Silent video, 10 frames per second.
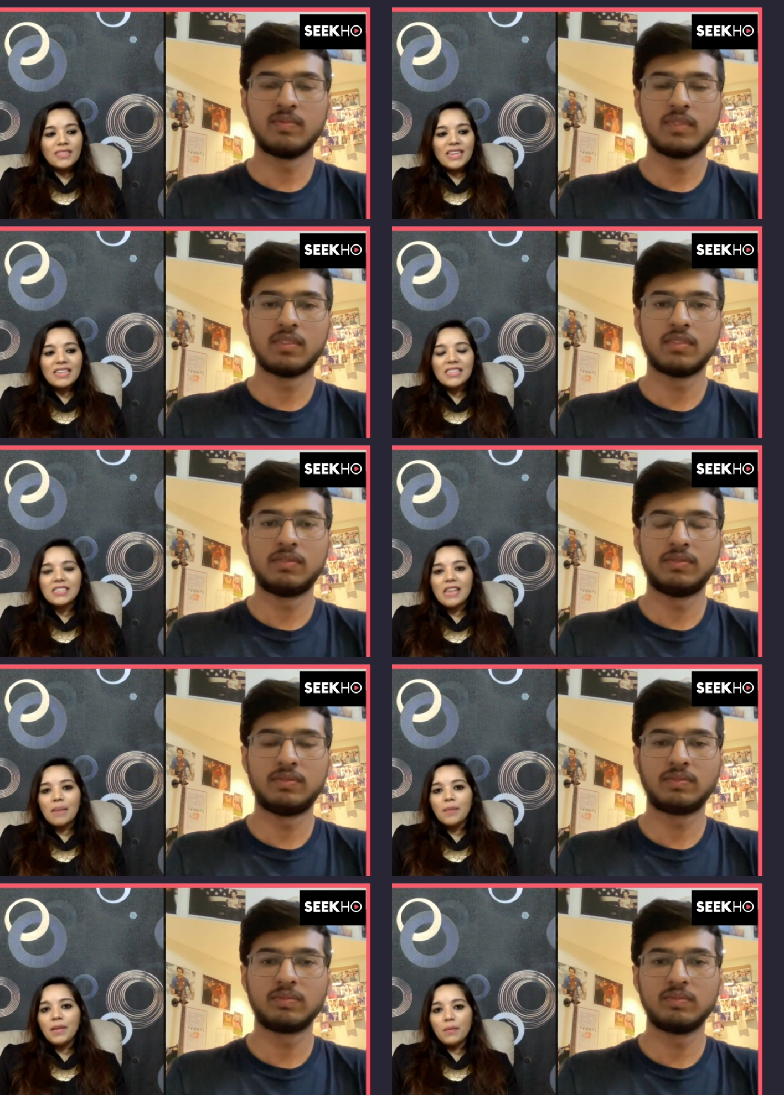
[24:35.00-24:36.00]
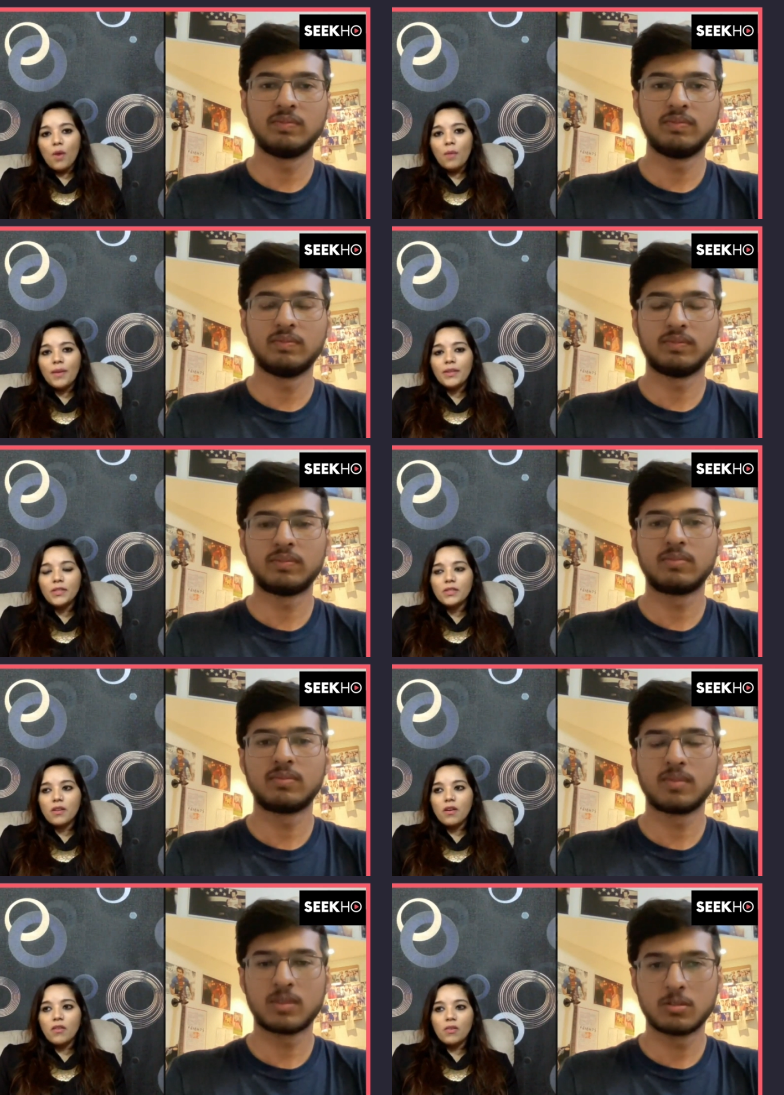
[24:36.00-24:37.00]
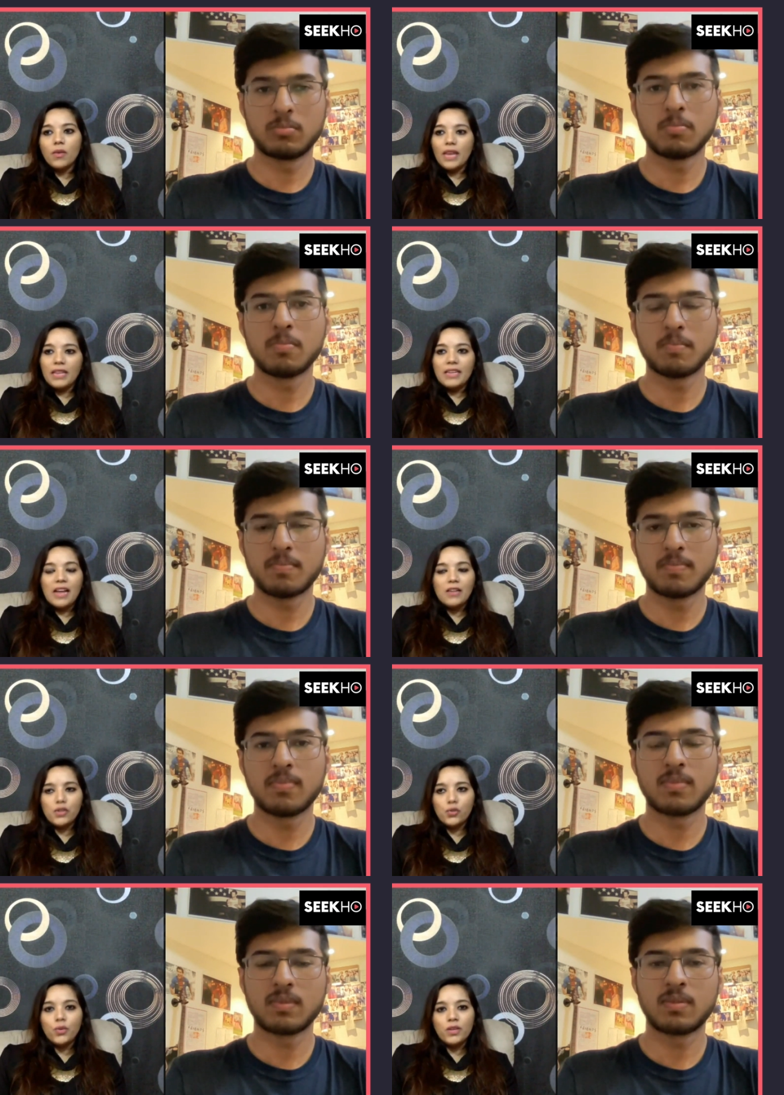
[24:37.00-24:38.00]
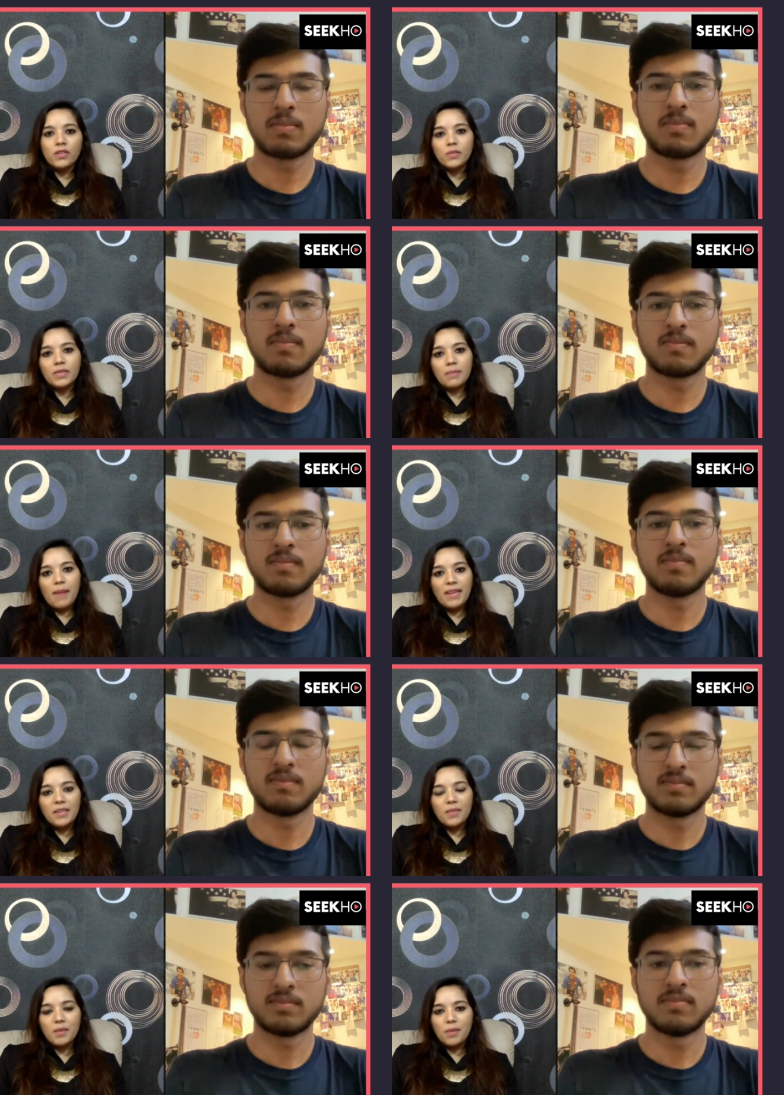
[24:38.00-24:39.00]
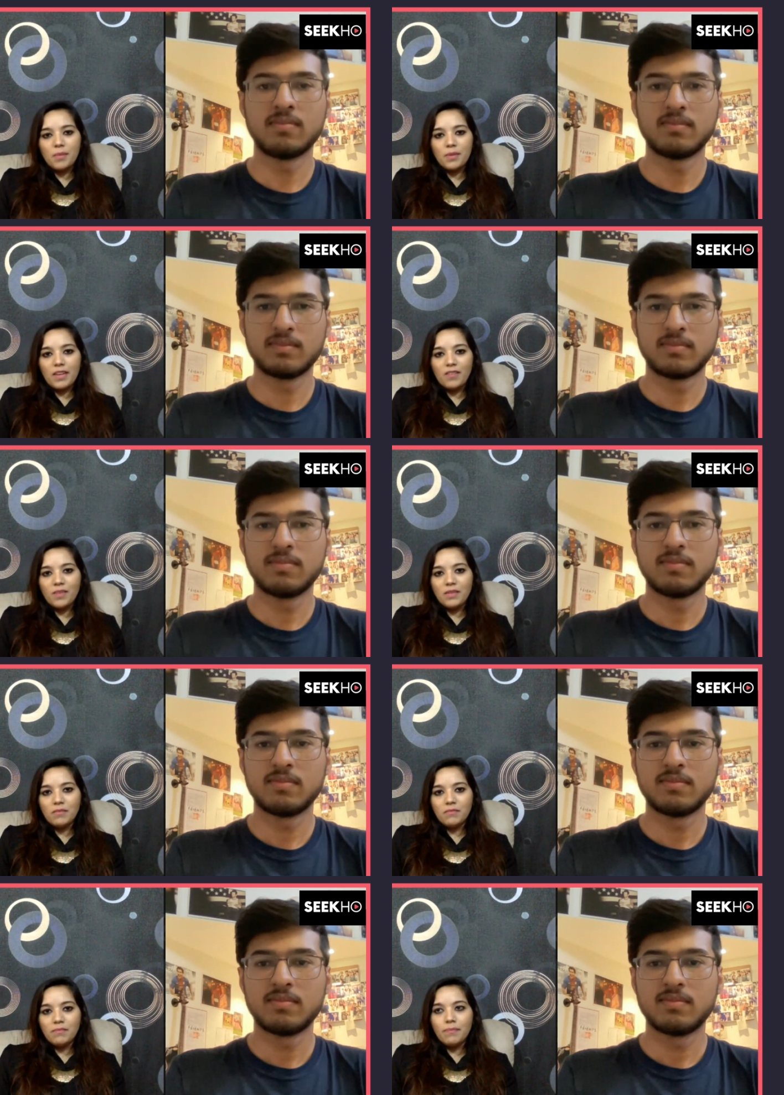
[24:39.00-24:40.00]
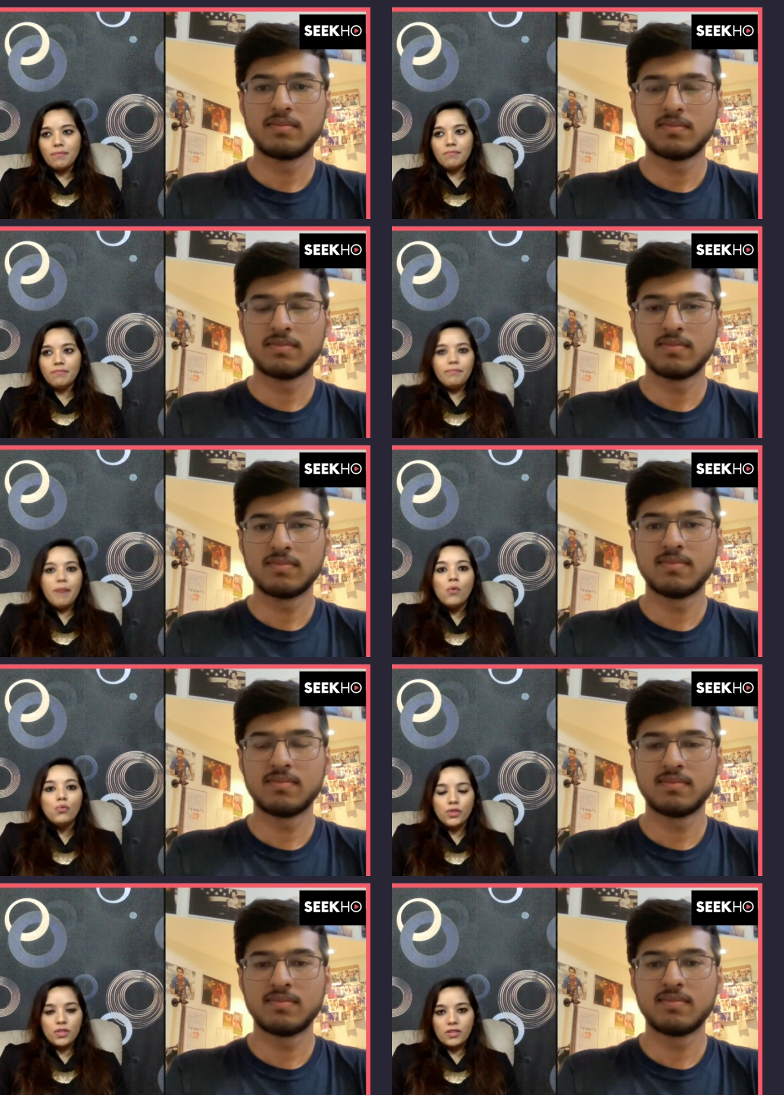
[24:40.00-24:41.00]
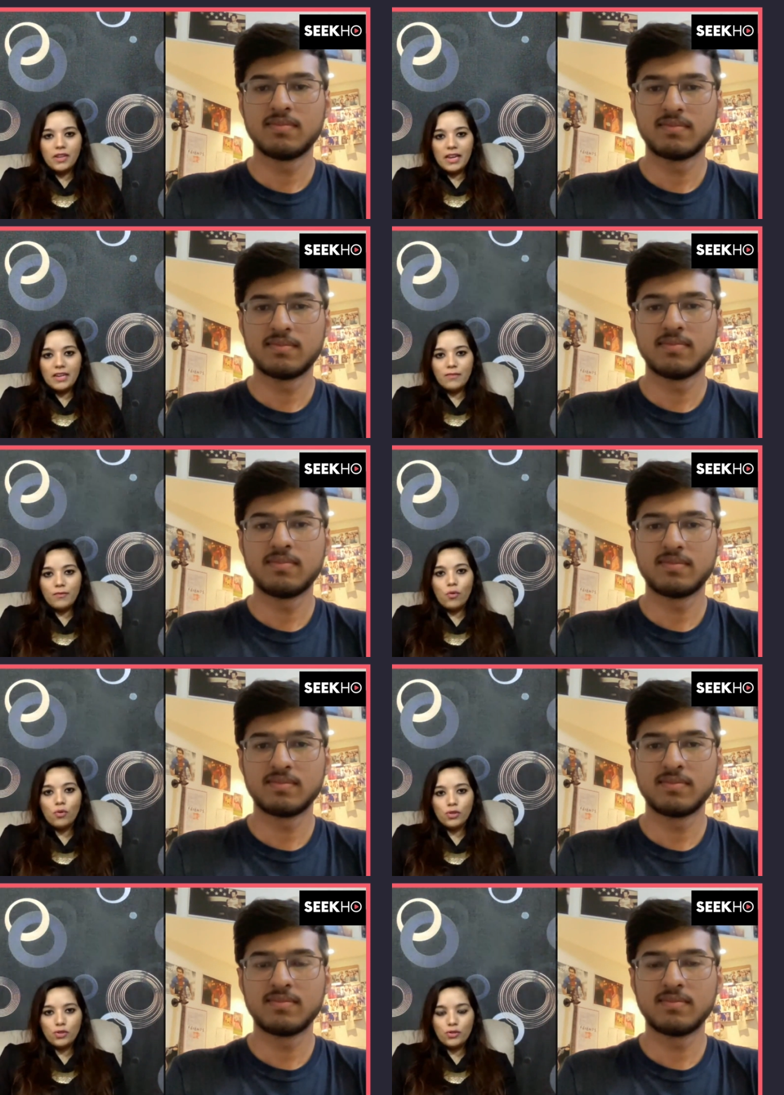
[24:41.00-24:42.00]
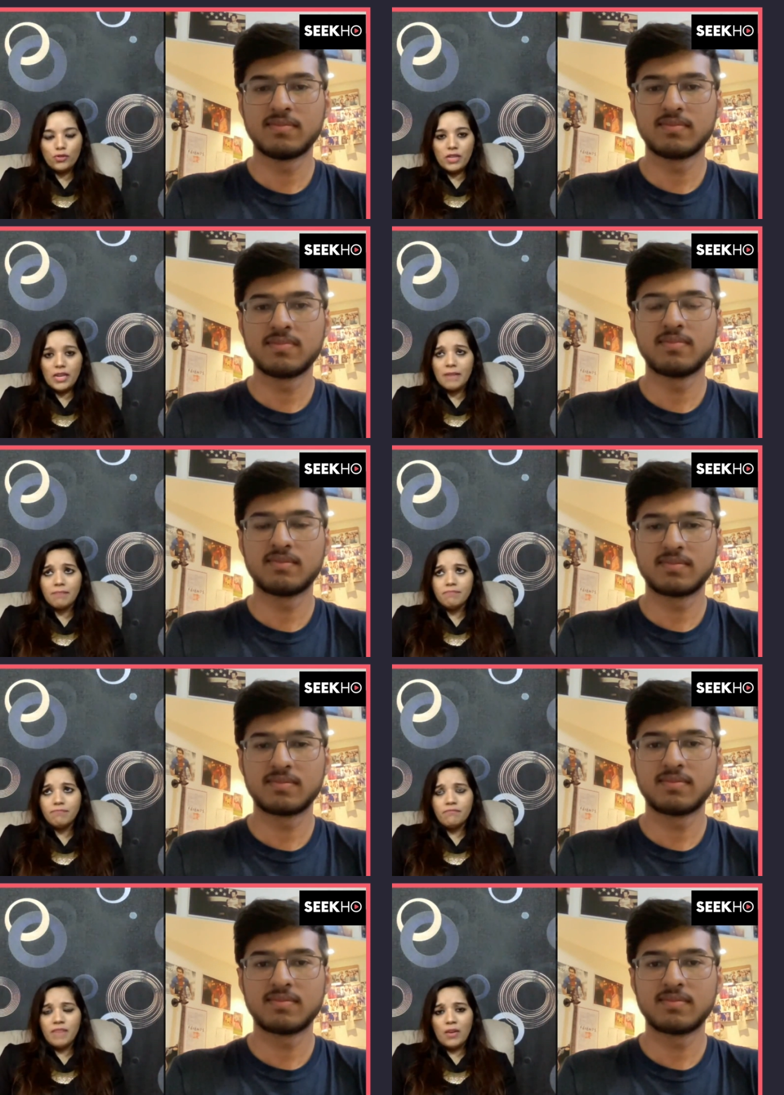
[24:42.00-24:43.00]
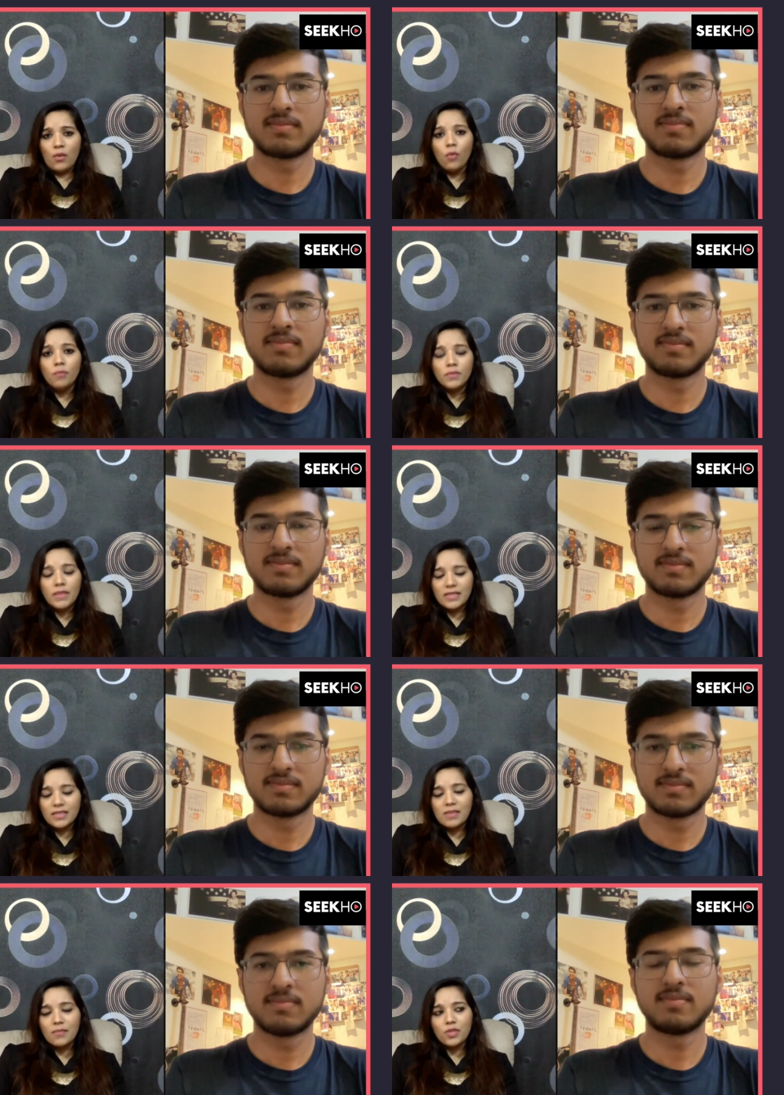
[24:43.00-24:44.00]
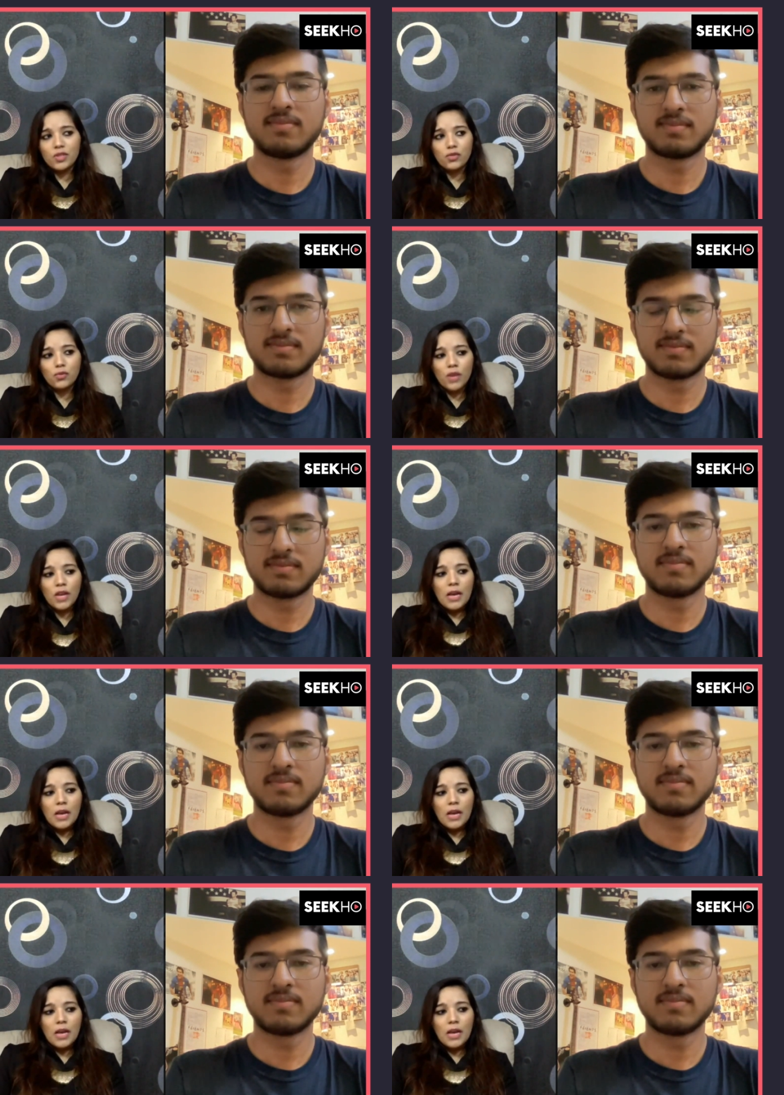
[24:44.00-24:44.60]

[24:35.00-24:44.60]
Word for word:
Speaker 1: anxiety is happening more because, okay, in the last two years with the pandemic, people have been bound and forced to stay at home. That's a separate issue.